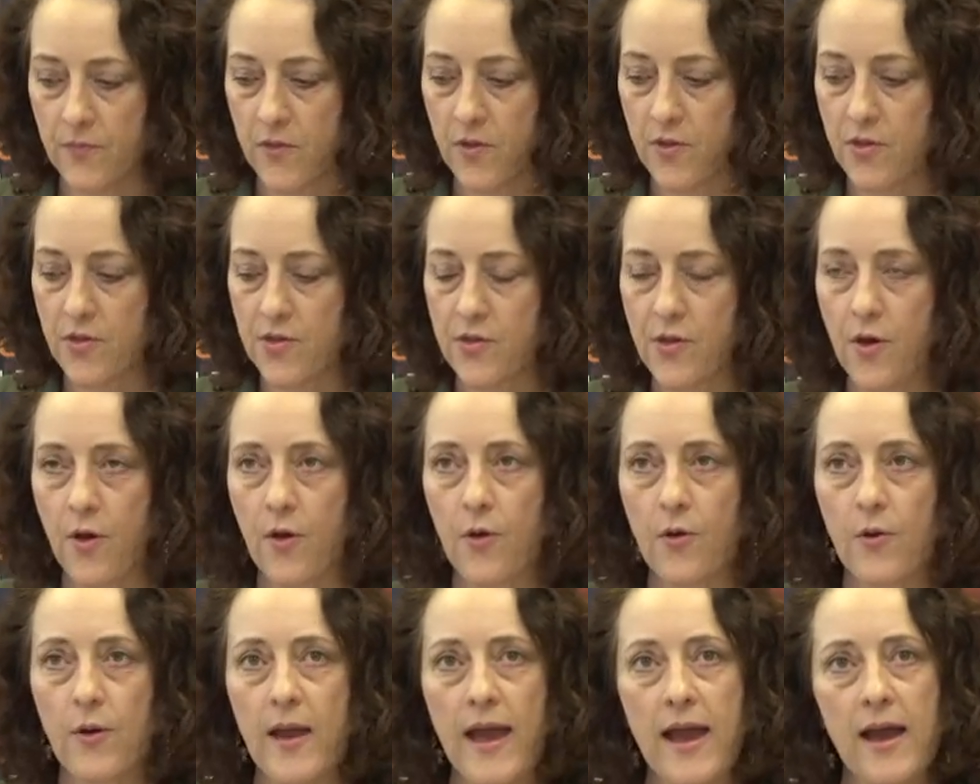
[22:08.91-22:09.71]

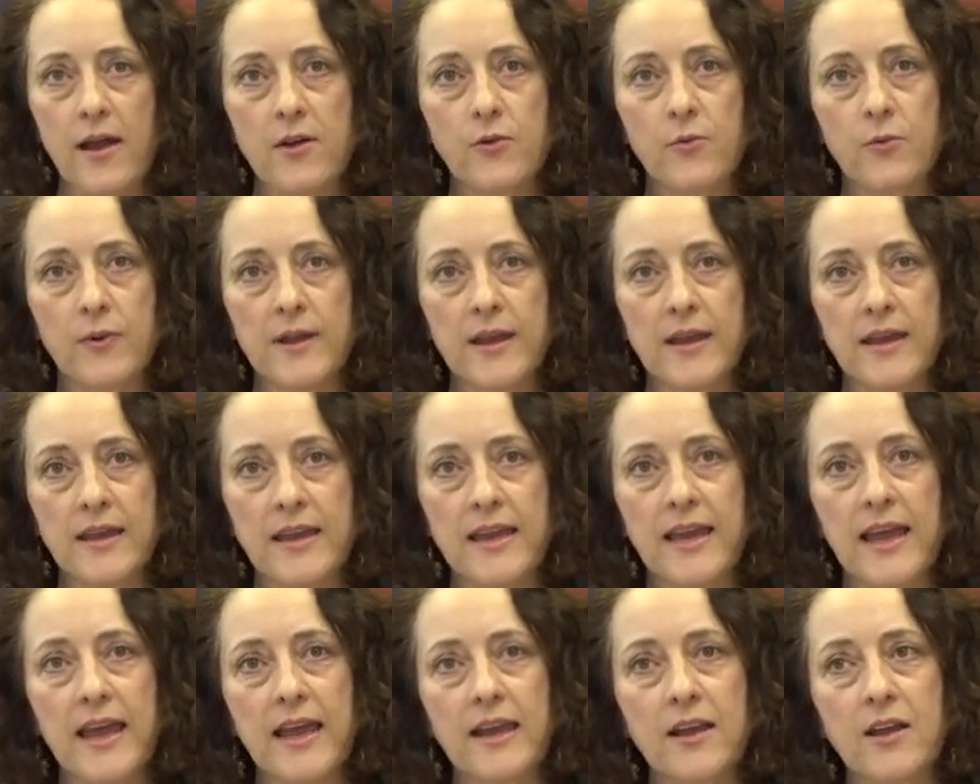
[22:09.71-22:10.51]
So how do we
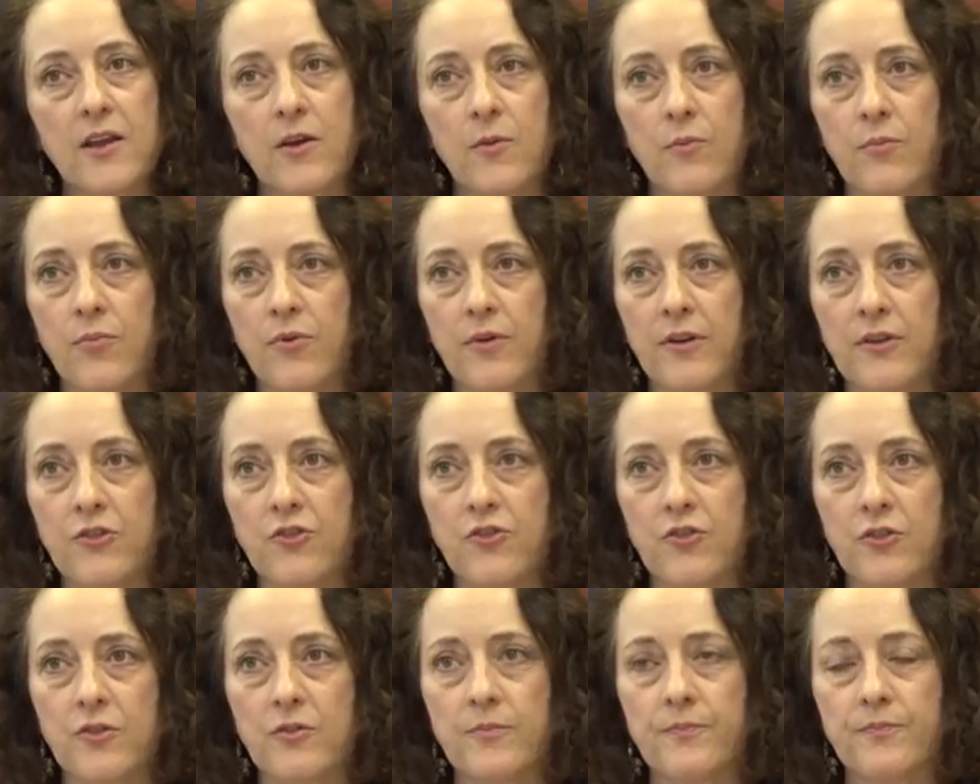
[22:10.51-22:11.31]
get
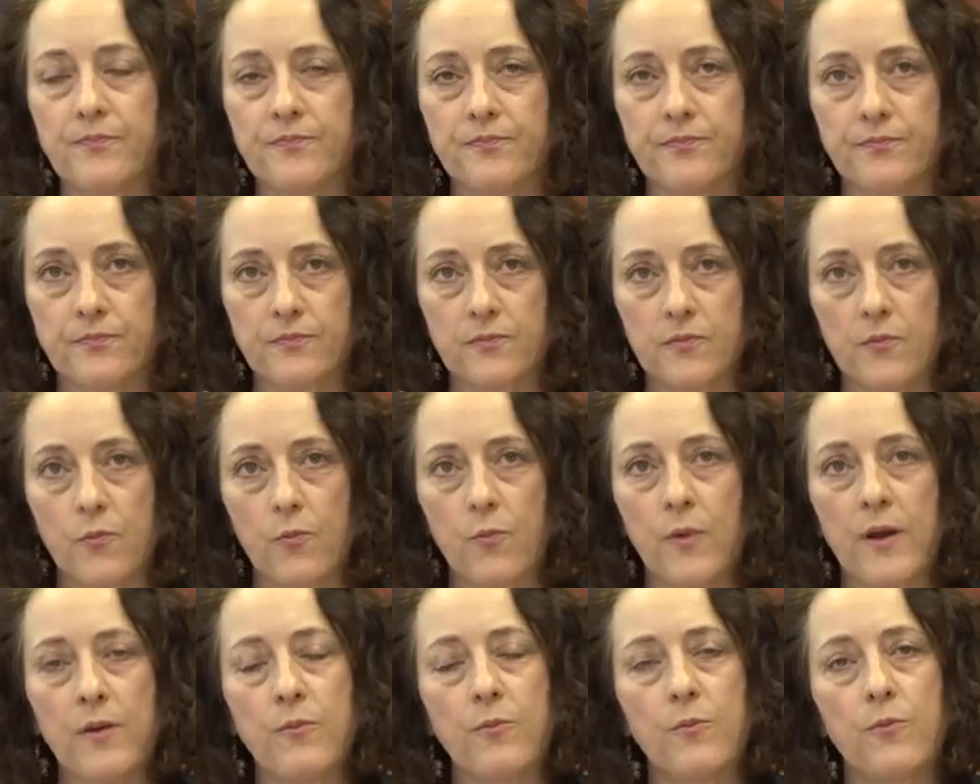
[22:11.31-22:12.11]
compression
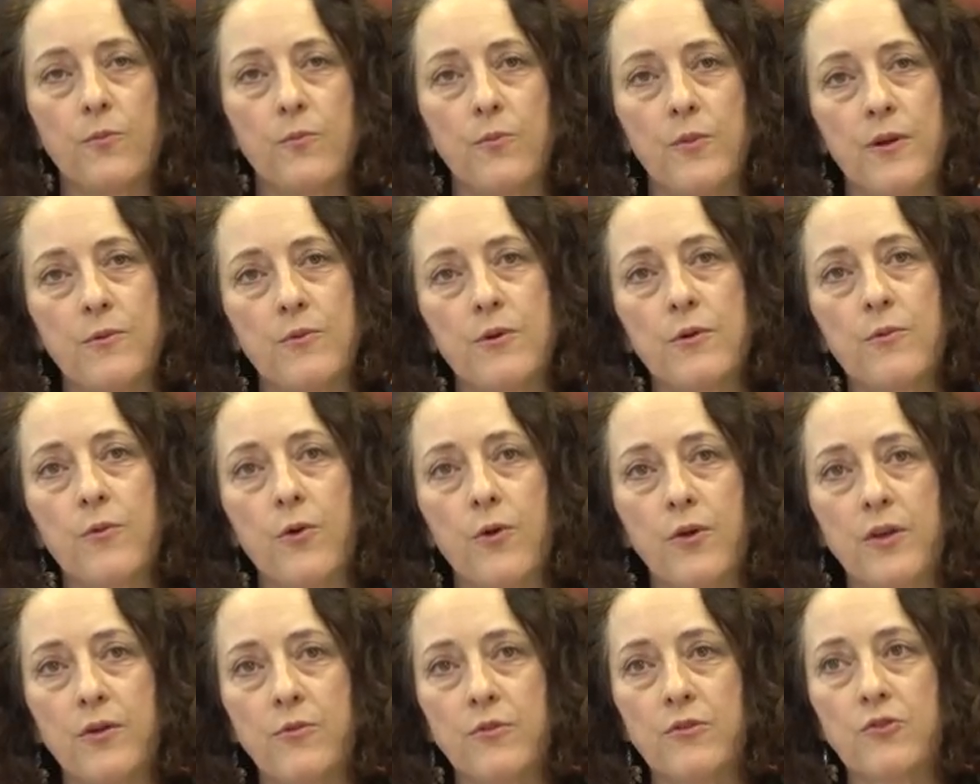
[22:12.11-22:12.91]
when we're
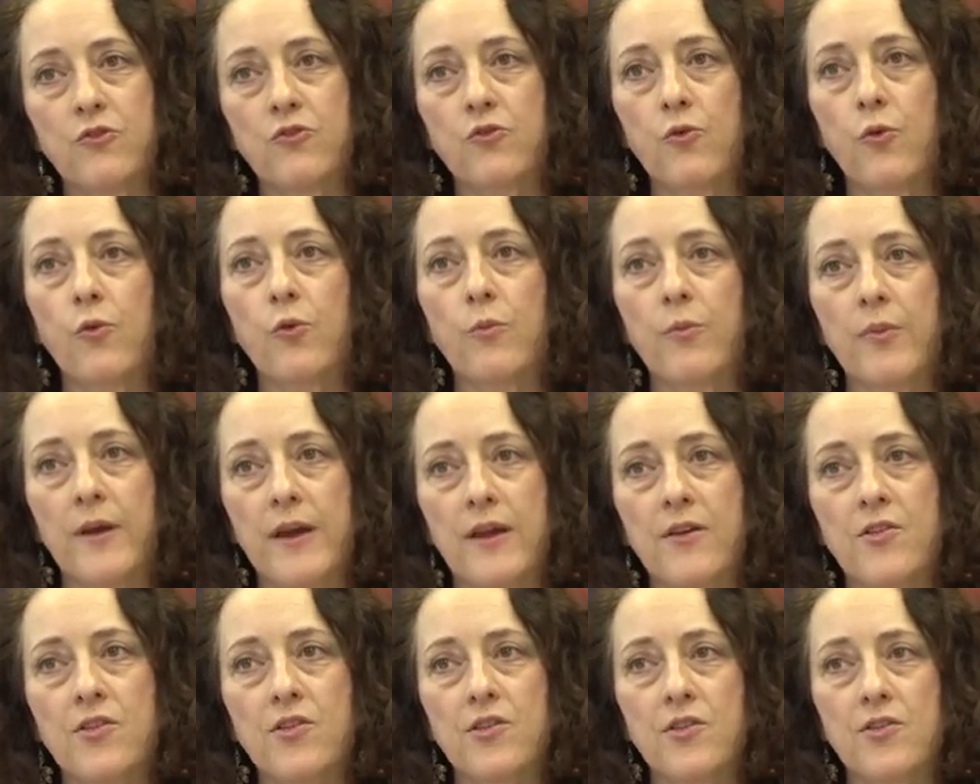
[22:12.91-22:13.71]
working with short
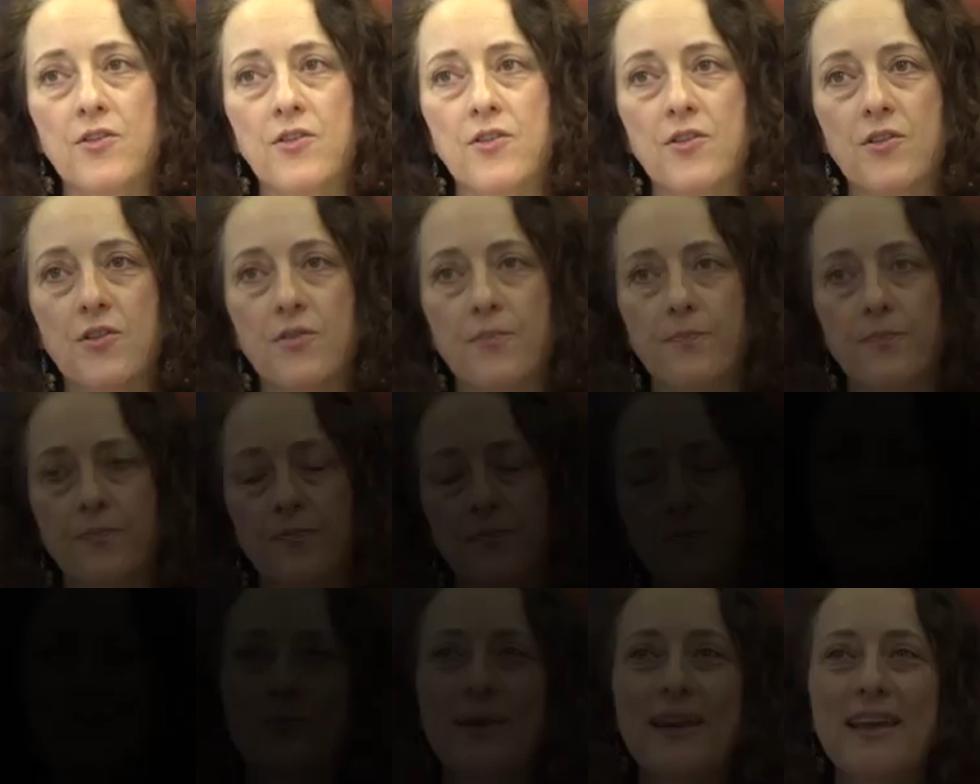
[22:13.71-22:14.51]
pieces?
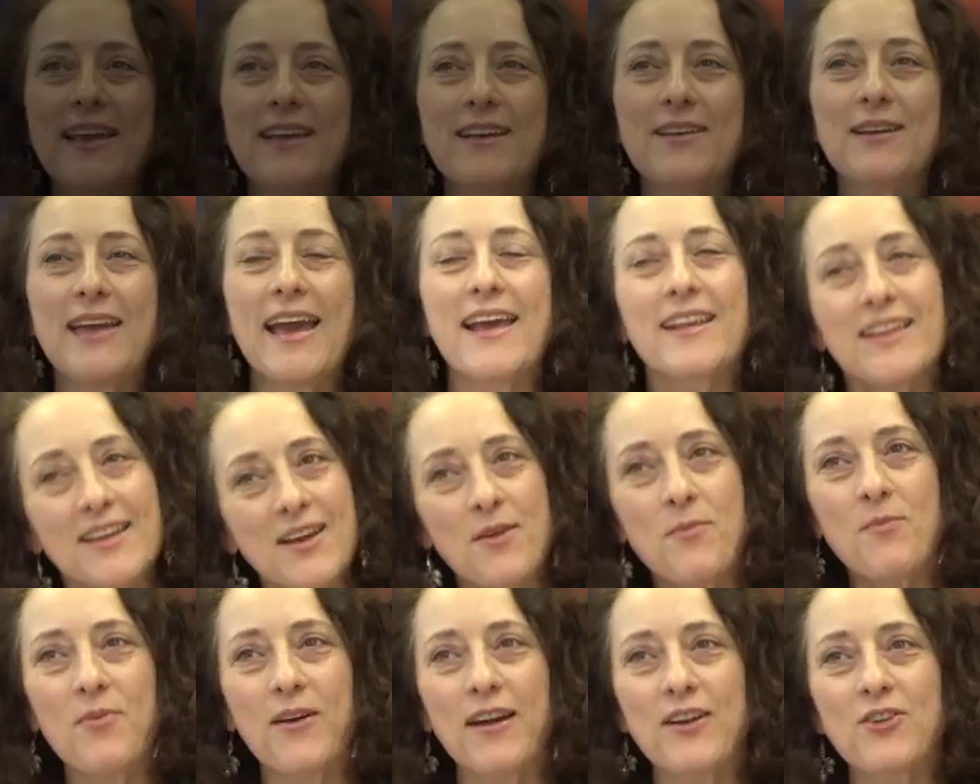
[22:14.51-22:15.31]
We get
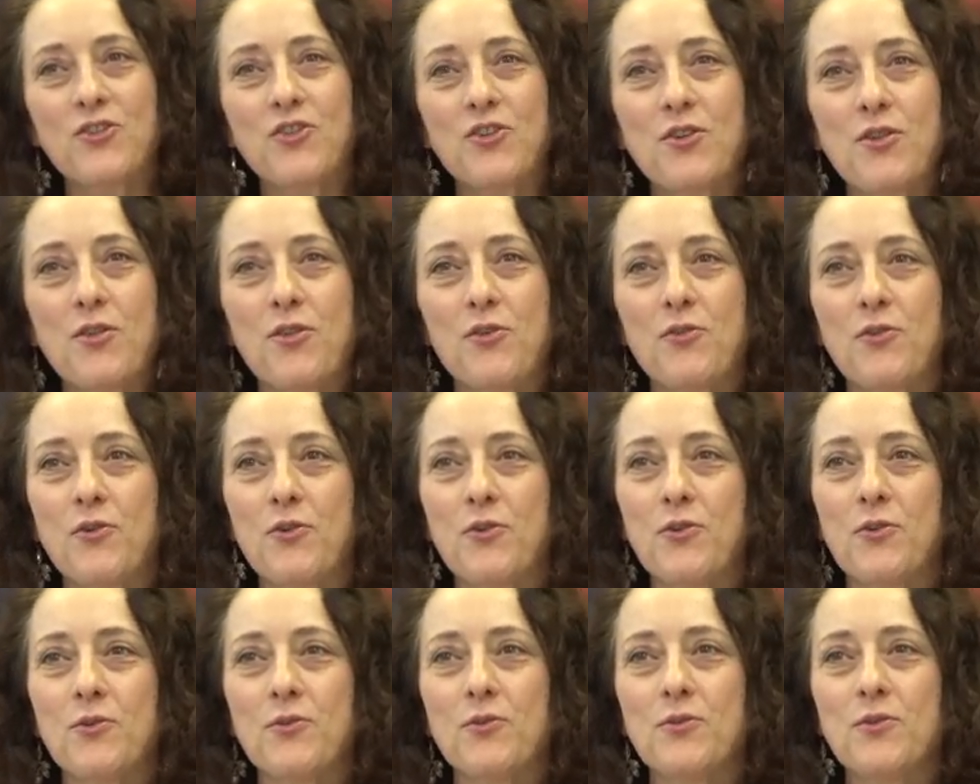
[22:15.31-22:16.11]
compression
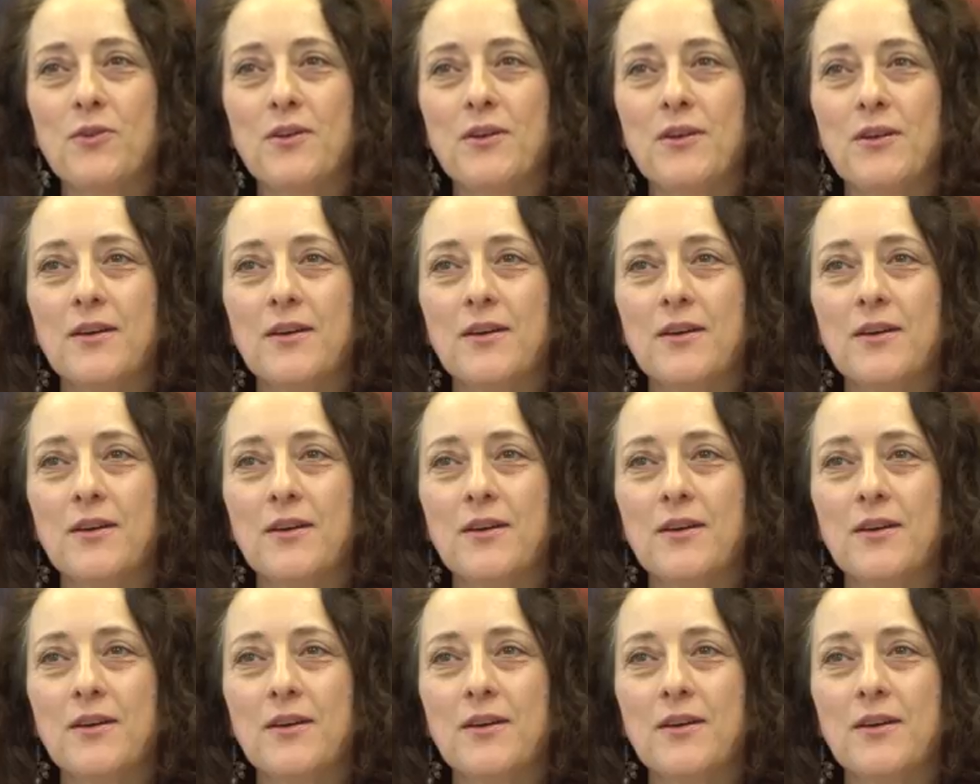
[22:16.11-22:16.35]
through